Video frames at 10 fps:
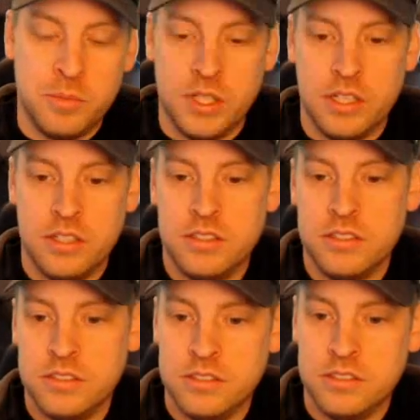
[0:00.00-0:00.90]
but
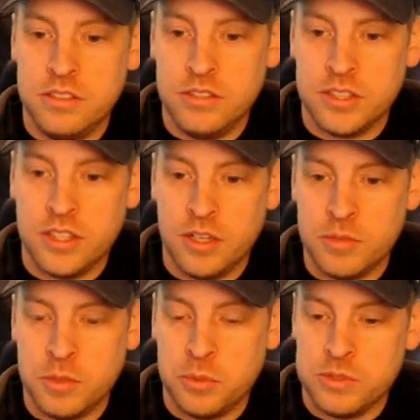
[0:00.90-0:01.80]
Gut
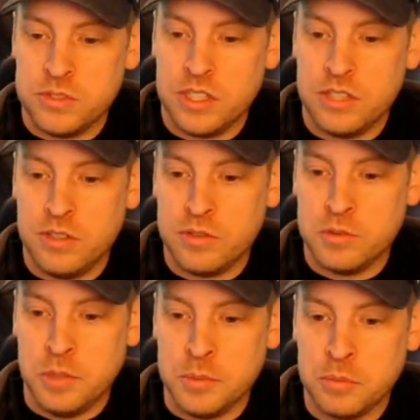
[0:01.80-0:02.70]
Ripper instead of
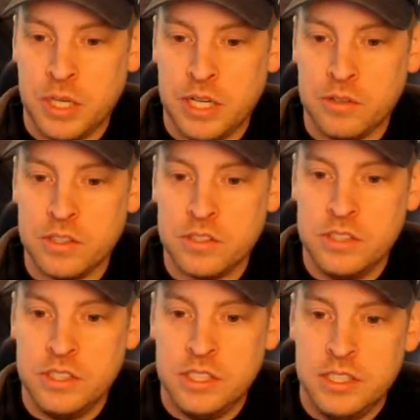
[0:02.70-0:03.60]
Overwhelming Power.
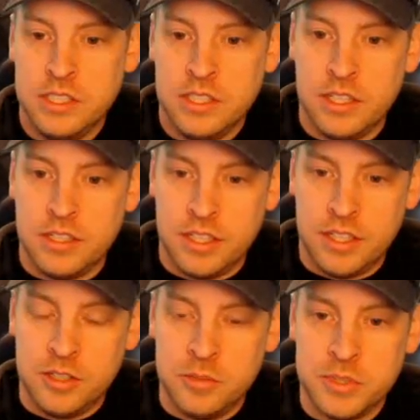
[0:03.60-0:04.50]
And the
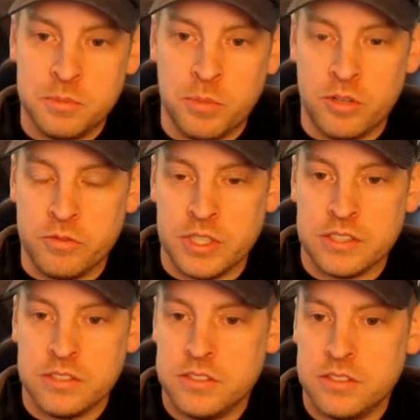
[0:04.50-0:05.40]
Helm is
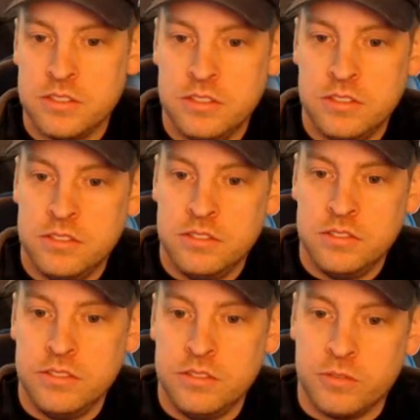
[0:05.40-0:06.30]
perfect
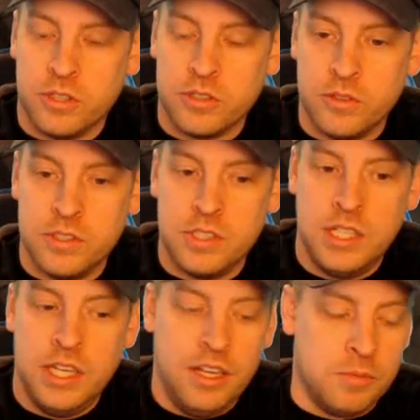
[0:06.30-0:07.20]
for Unholy.
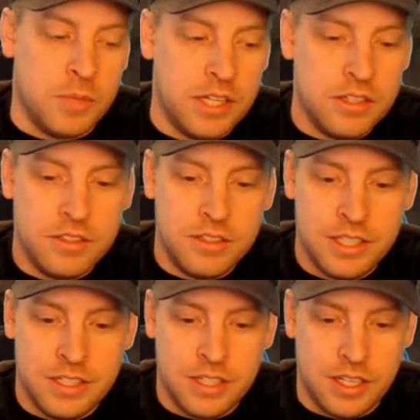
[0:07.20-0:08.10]
I
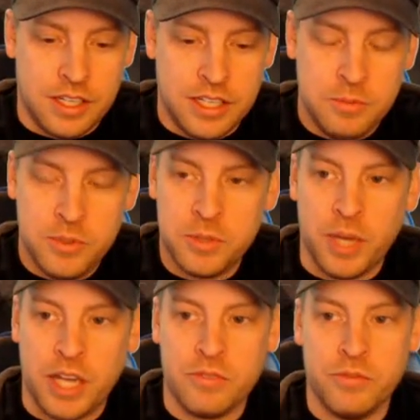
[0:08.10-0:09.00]
keep going
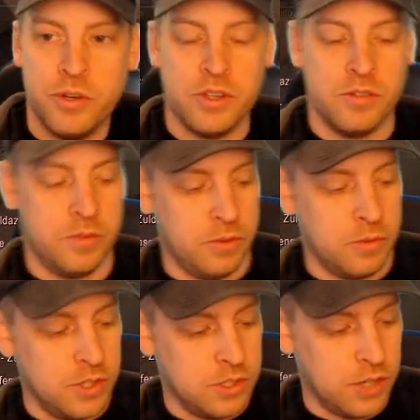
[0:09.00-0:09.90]
back and forth if I
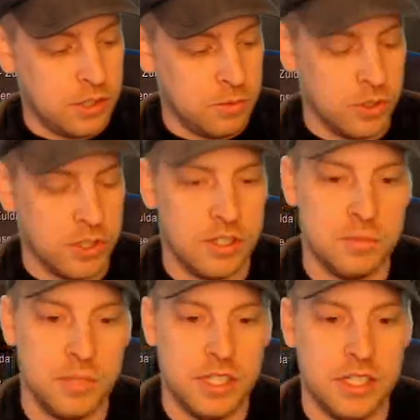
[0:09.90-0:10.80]
want to try to work on
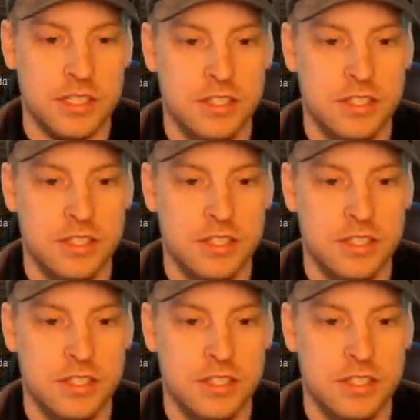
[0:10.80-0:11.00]
my